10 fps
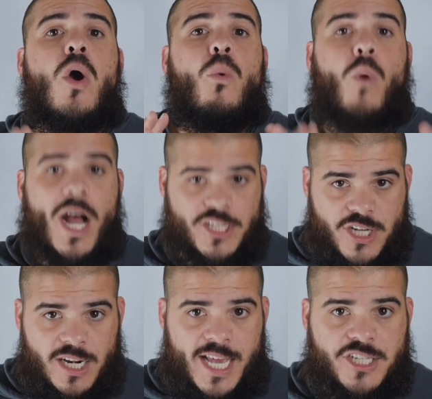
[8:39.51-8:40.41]
watch
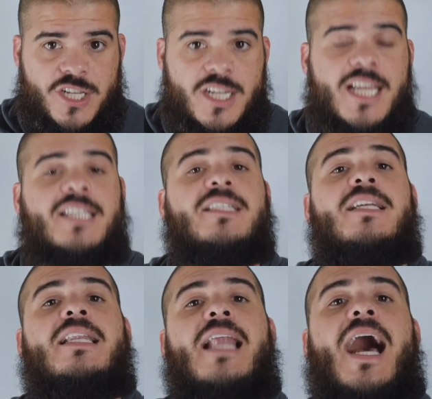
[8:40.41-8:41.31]
collection, is to
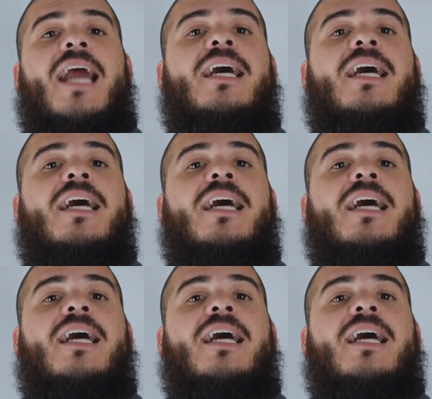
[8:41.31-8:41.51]
not